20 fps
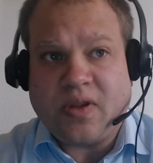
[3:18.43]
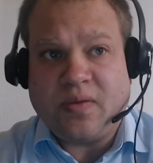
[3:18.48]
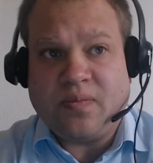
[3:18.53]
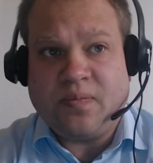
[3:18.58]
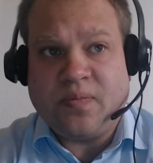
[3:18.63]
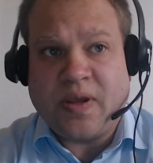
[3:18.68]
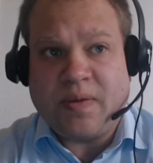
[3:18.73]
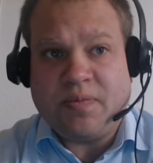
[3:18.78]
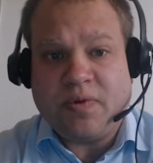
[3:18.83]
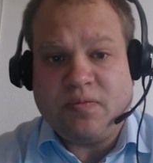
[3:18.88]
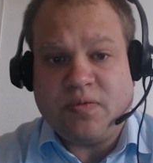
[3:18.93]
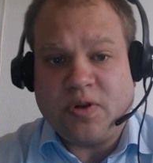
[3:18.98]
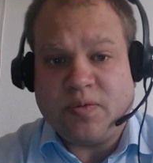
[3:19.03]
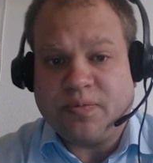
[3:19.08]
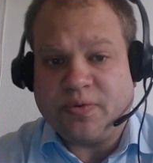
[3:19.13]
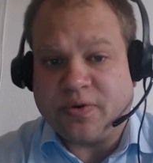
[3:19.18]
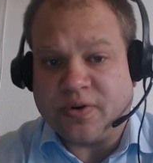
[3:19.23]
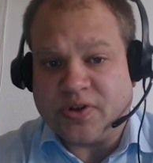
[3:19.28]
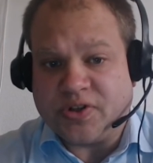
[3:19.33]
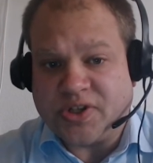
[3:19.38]
people will
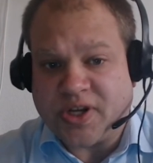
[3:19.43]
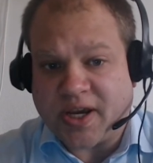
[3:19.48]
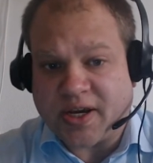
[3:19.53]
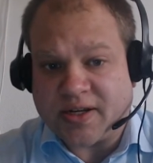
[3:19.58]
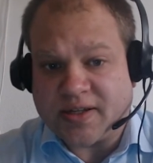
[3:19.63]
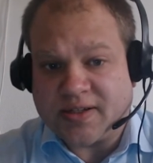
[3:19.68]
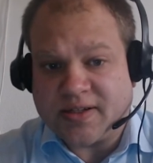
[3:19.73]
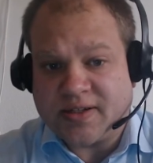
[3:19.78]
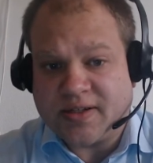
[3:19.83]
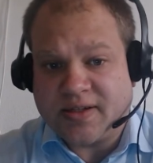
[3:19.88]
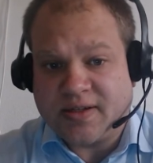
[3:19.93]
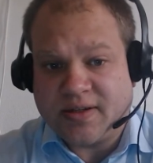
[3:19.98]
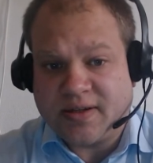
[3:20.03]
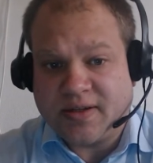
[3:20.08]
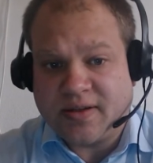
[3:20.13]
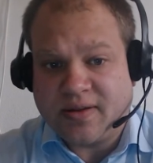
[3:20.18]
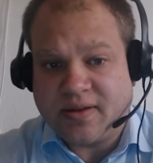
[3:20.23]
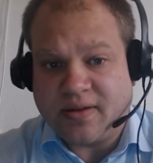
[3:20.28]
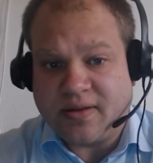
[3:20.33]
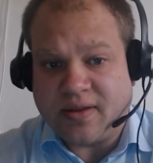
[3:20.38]
project
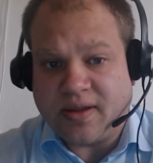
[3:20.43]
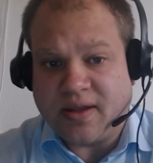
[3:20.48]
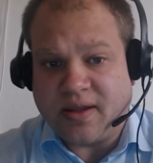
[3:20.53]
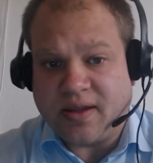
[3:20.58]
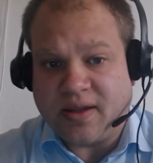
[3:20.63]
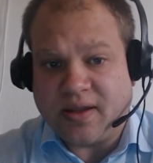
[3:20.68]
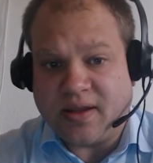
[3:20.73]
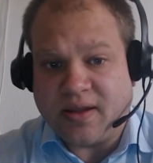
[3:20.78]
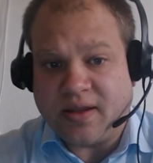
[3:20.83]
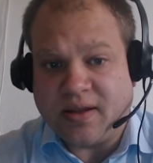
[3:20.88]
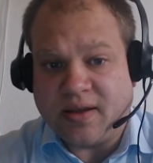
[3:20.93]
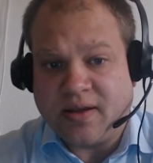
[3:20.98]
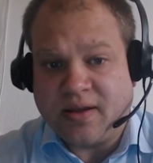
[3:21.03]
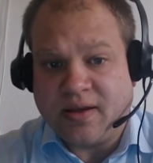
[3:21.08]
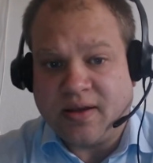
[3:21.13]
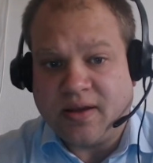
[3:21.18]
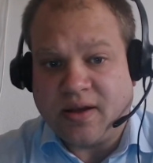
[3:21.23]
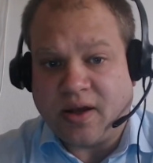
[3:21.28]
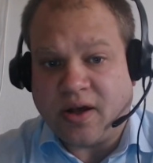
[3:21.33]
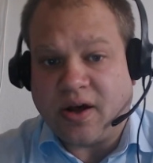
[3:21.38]
the
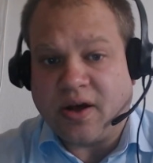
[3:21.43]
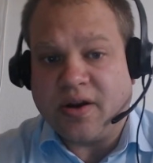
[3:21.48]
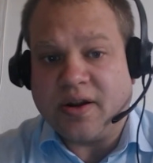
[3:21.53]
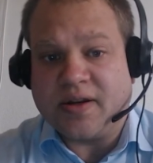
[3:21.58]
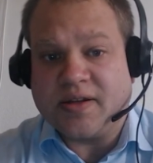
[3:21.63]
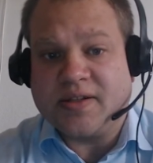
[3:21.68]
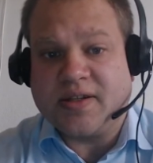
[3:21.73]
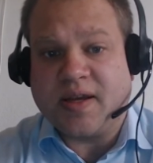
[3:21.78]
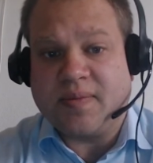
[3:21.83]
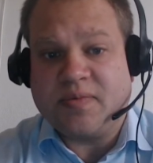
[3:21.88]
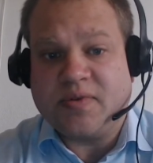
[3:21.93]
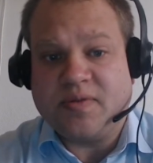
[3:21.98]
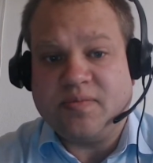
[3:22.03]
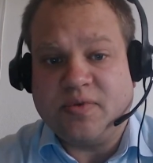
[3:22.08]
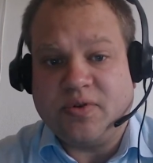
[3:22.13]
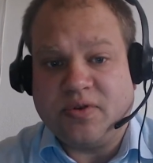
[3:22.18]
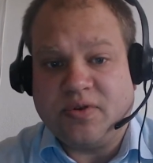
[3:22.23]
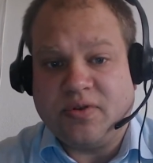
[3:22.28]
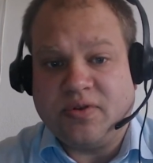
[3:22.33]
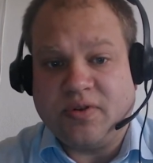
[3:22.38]

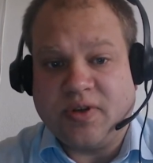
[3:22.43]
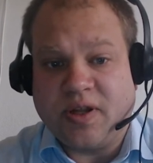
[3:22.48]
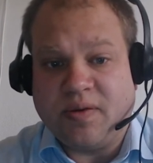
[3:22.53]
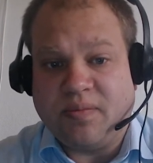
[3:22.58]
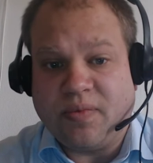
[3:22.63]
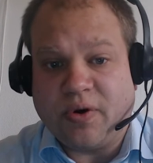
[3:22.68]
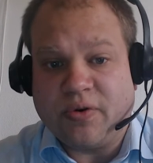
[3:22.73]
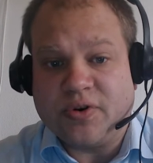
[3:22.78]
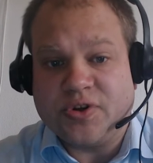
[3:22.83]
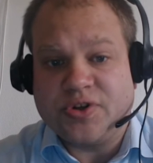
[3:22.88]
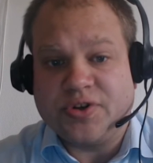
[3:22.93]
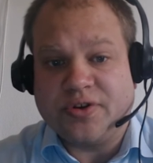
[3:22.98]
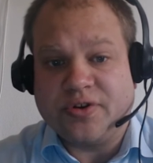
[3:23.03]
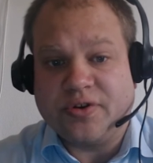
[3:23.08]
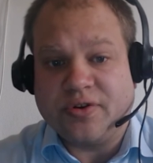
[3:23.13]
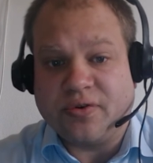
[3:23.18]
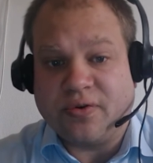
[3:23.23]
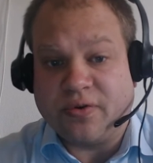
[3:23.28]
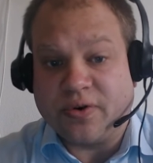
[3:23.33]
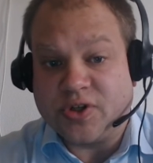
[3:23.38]
unacceptable
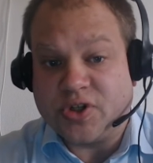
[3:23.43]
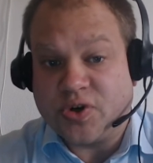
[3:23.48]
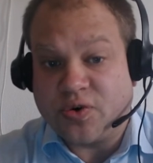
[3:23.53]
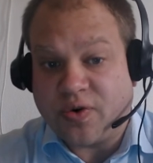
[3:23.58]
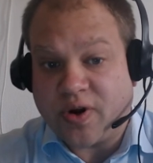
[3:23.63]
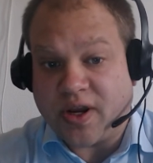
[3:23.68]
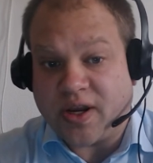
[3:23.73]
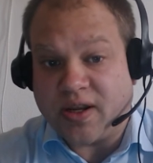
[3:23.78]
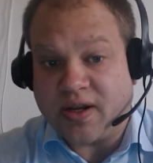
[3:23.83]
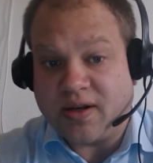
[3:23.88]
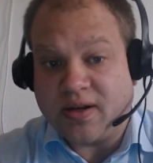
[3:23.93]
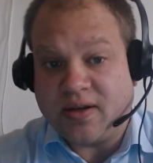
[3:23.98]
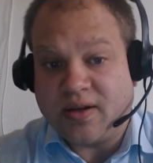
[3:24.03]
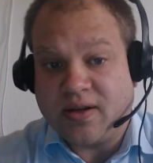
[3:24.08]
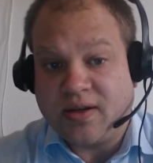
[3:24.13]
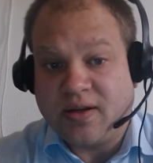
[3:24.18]
emotion or trait